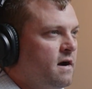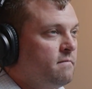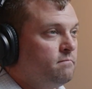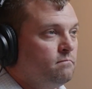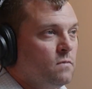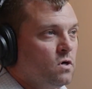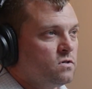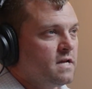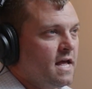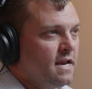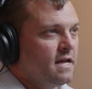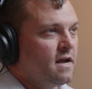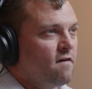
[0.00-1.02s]
most
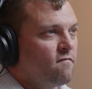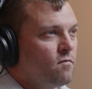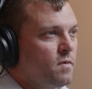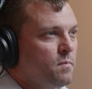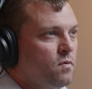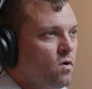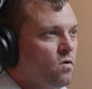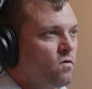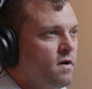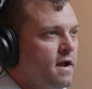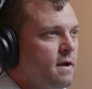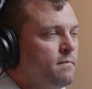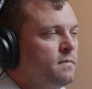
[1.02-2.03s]
any government
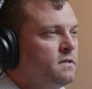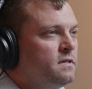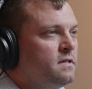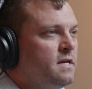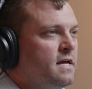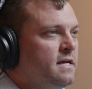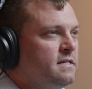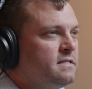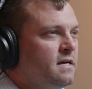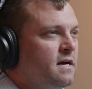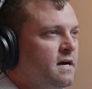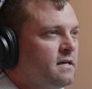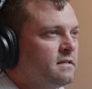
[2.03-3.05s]
program is
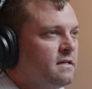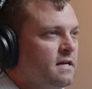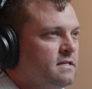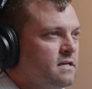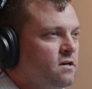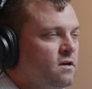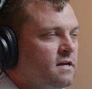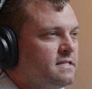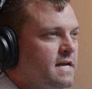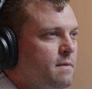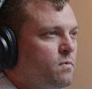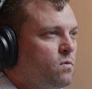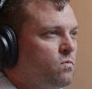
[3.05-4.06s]
a good
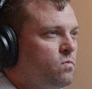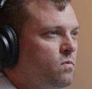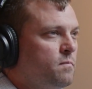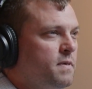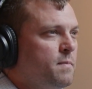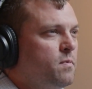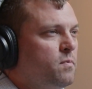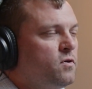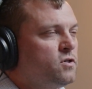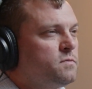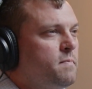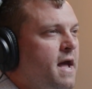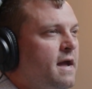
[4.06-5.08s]
example. When people
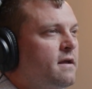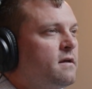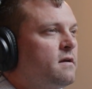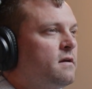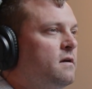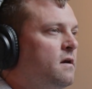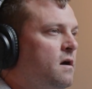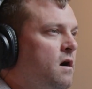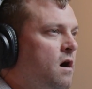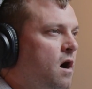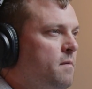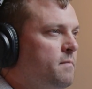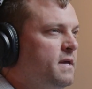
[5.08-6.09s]
push back
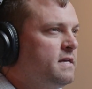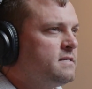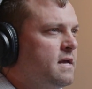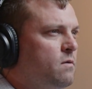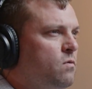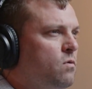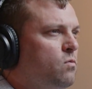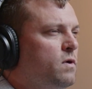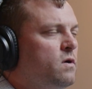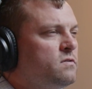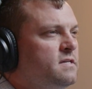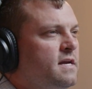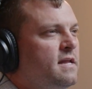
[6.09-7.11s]
on me saying, well, we
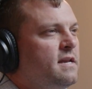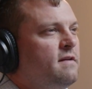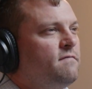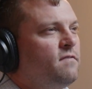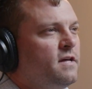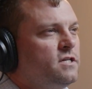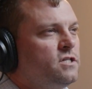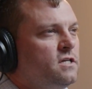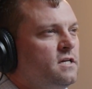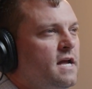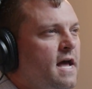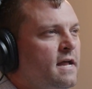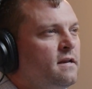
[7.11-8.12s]
don't see any inflation
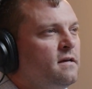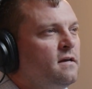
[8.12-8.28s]
yet